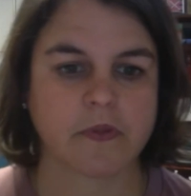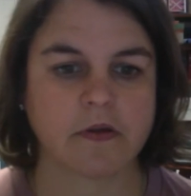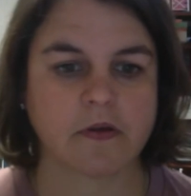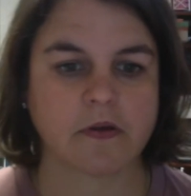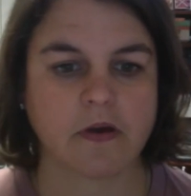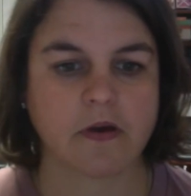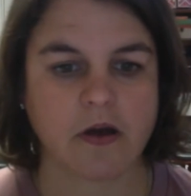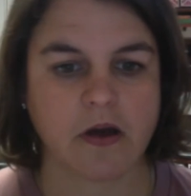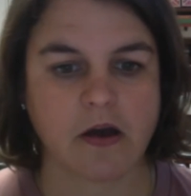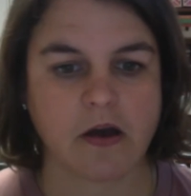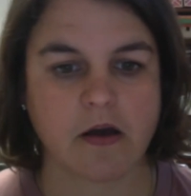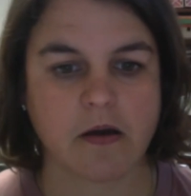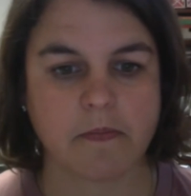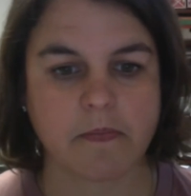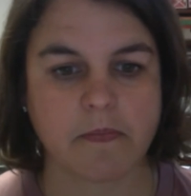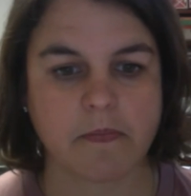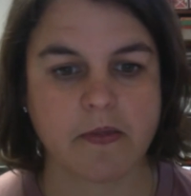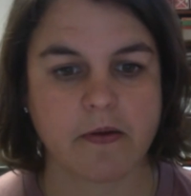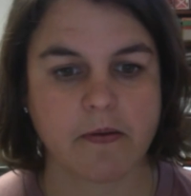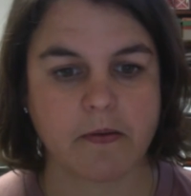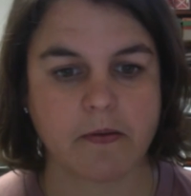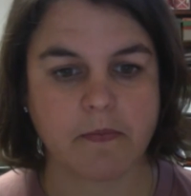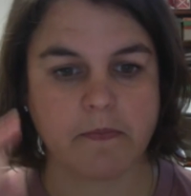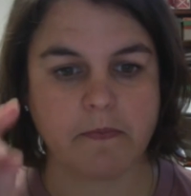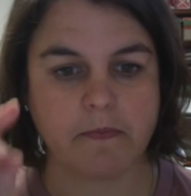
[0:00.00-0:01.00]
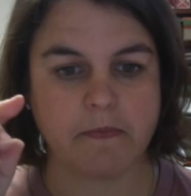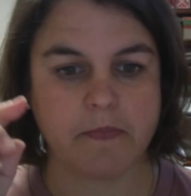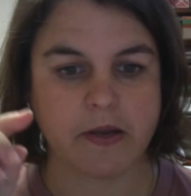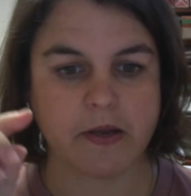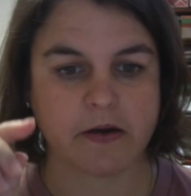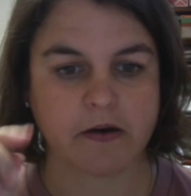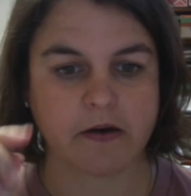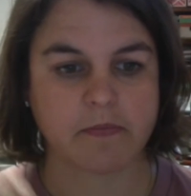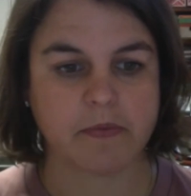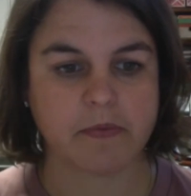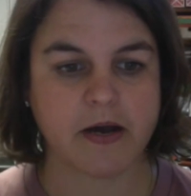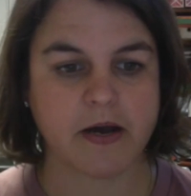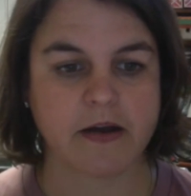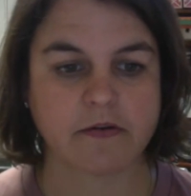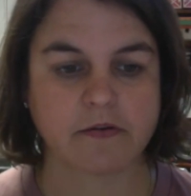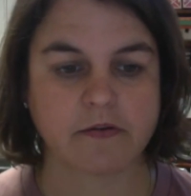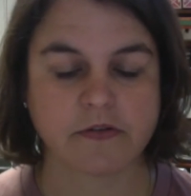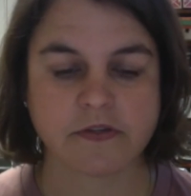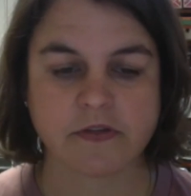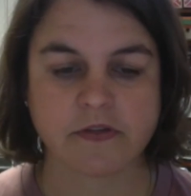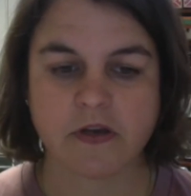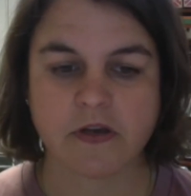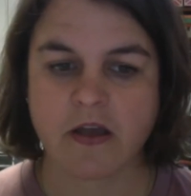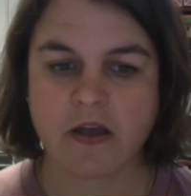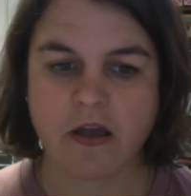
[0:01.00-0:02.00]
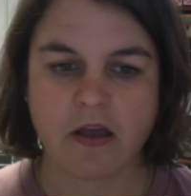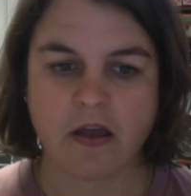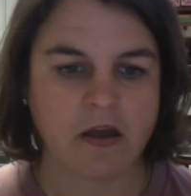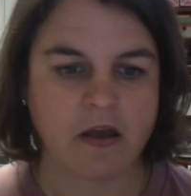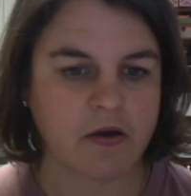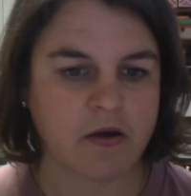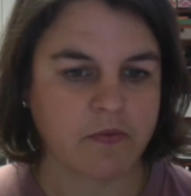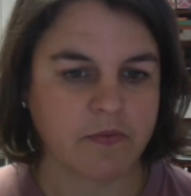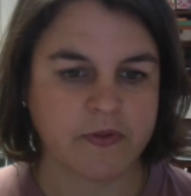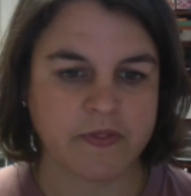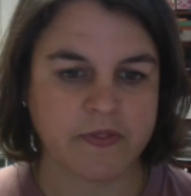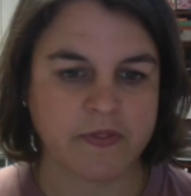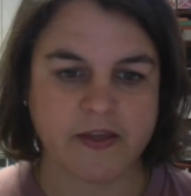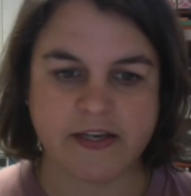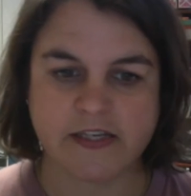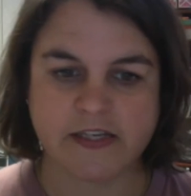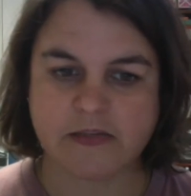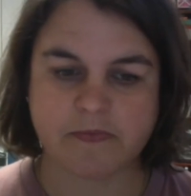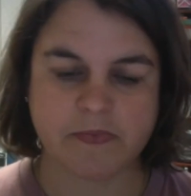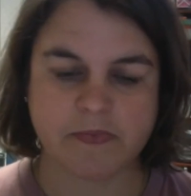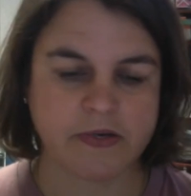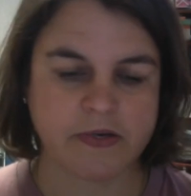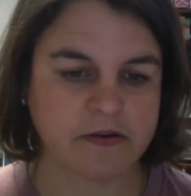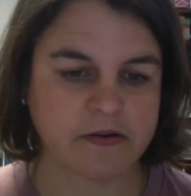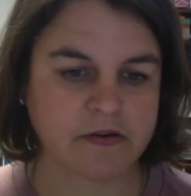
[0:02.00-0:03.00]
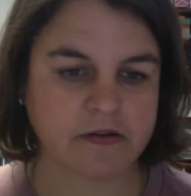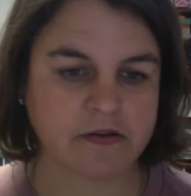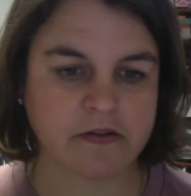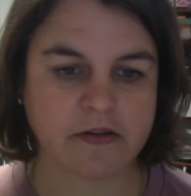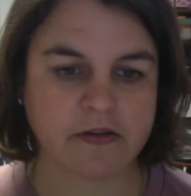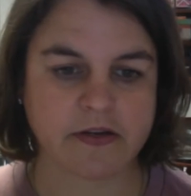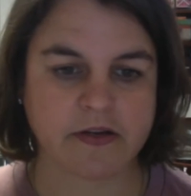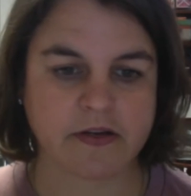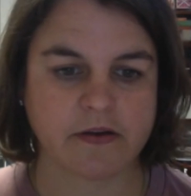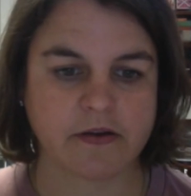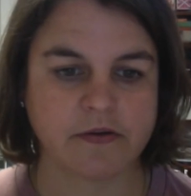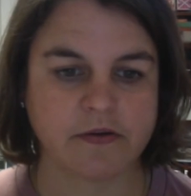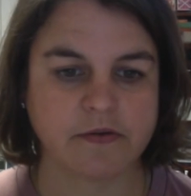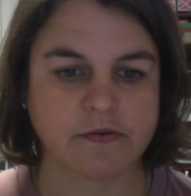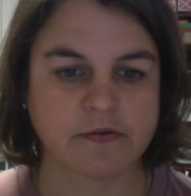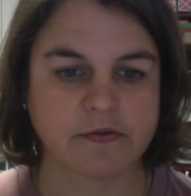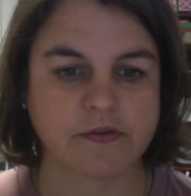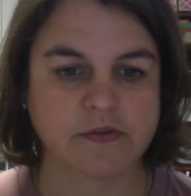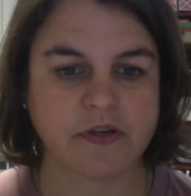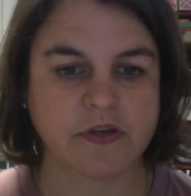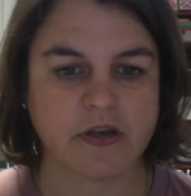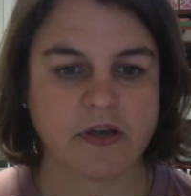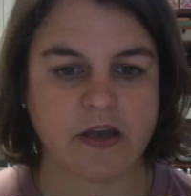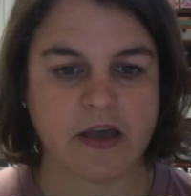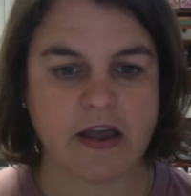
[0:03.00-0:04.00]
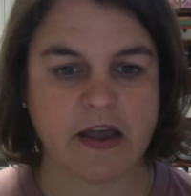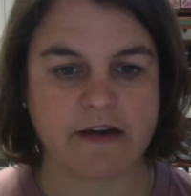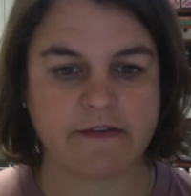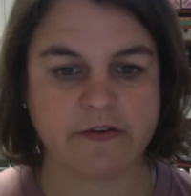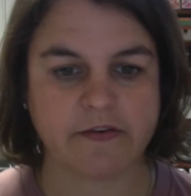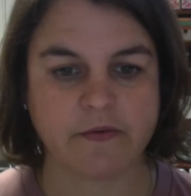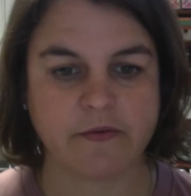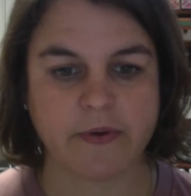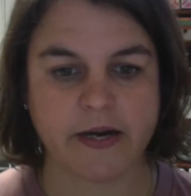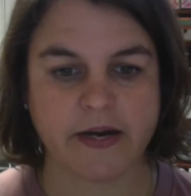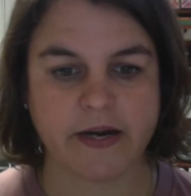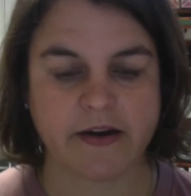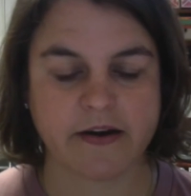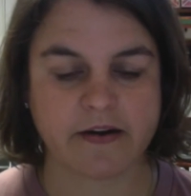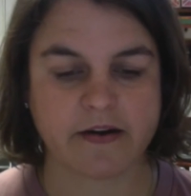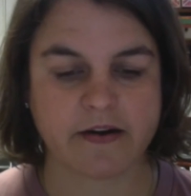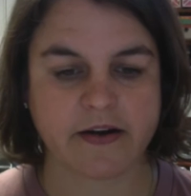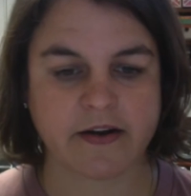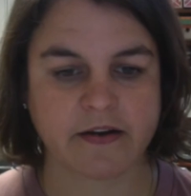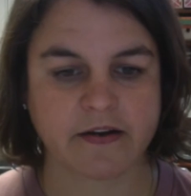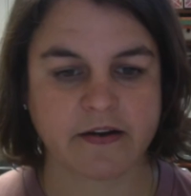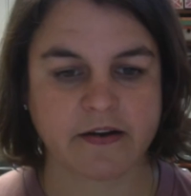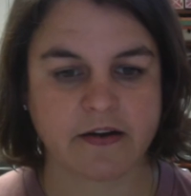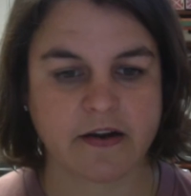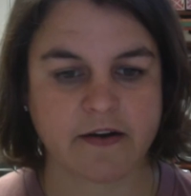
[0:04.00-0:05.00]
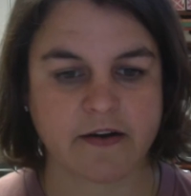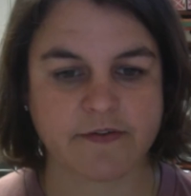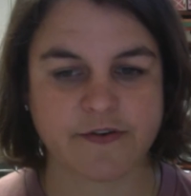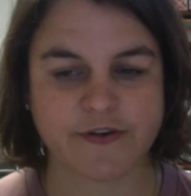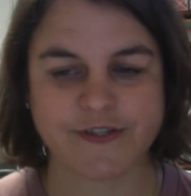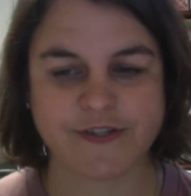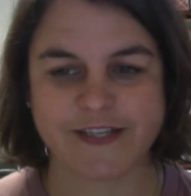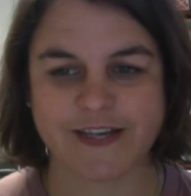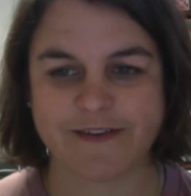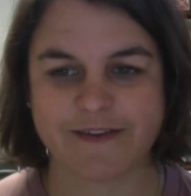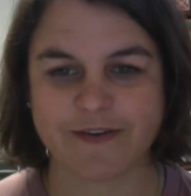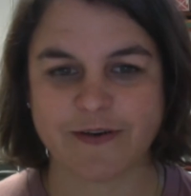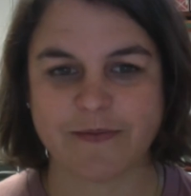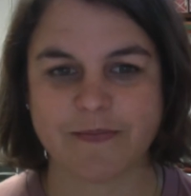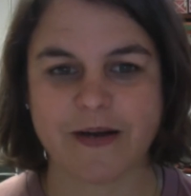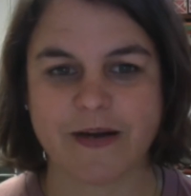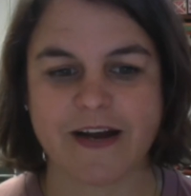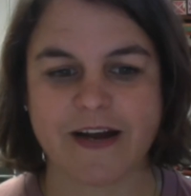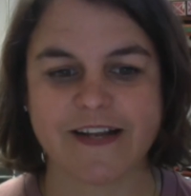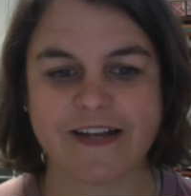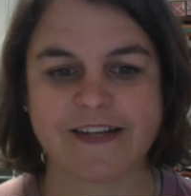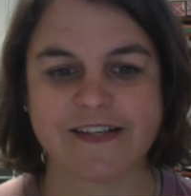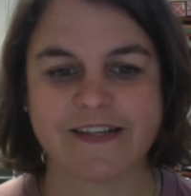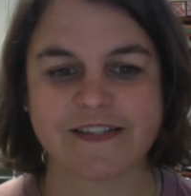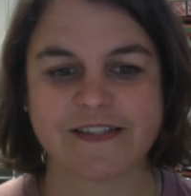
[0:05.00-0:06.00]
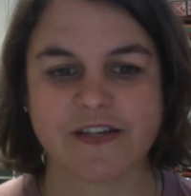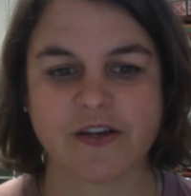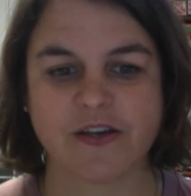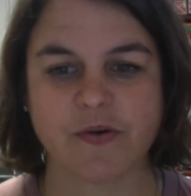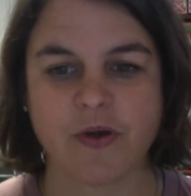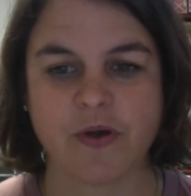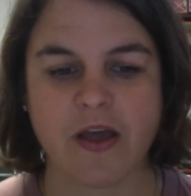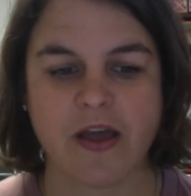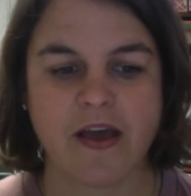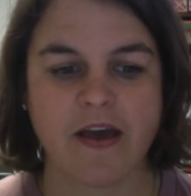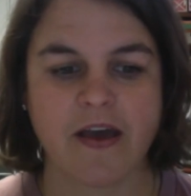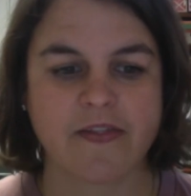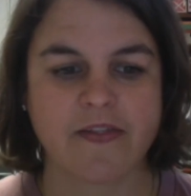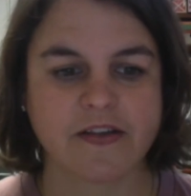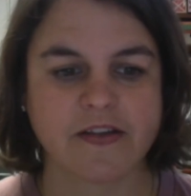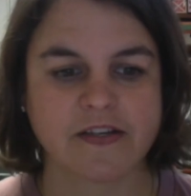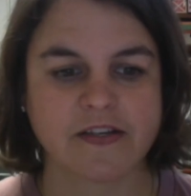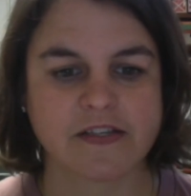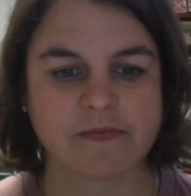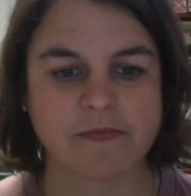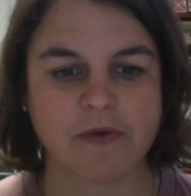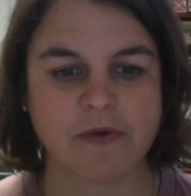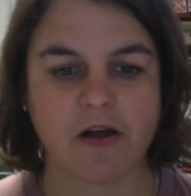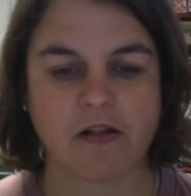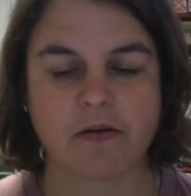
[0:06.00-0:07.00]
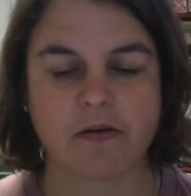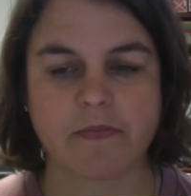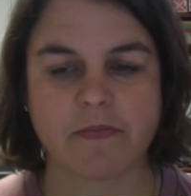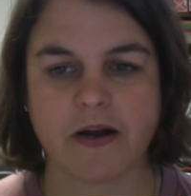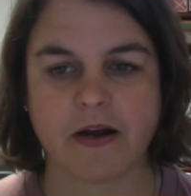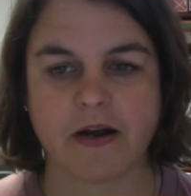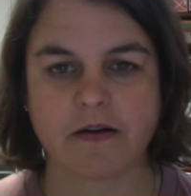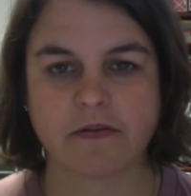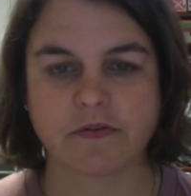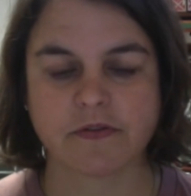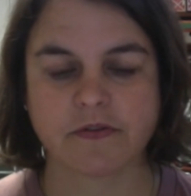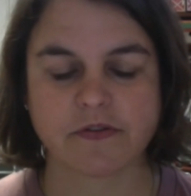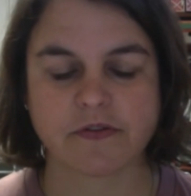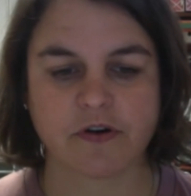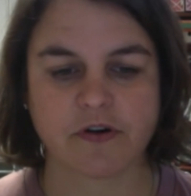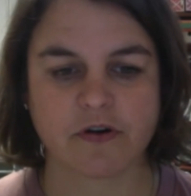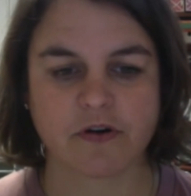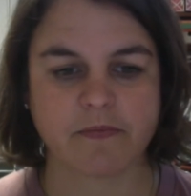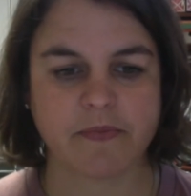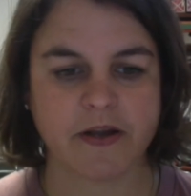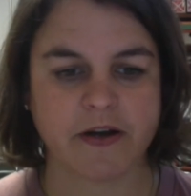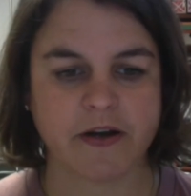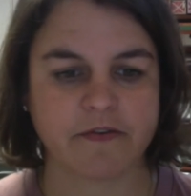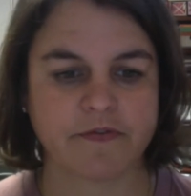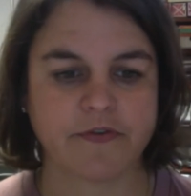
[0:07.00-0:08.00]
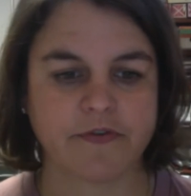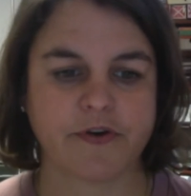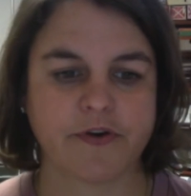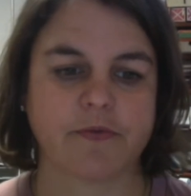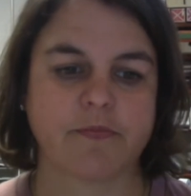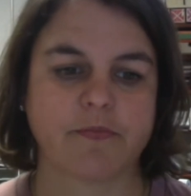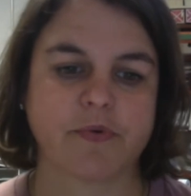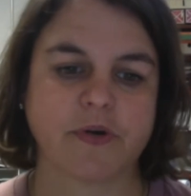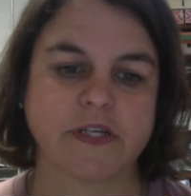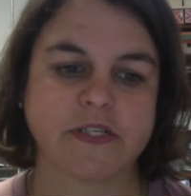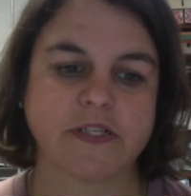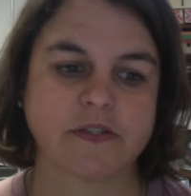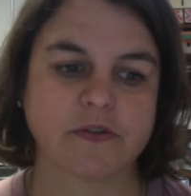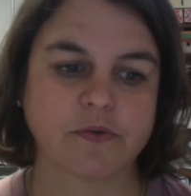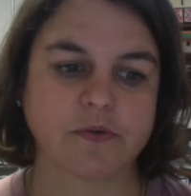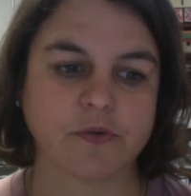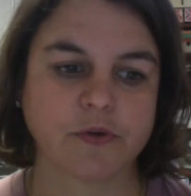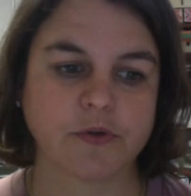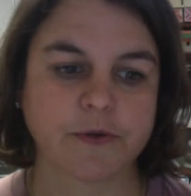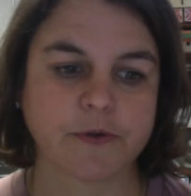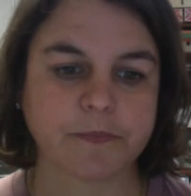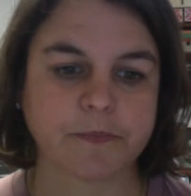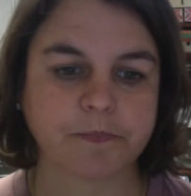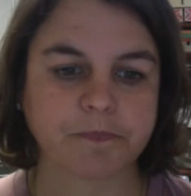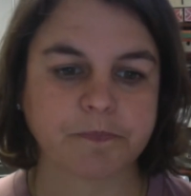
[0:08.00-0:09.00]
The bigger bottles, when they spill, it goes everywhere and covers everybody, so the smaller bottles are better for your preschooler.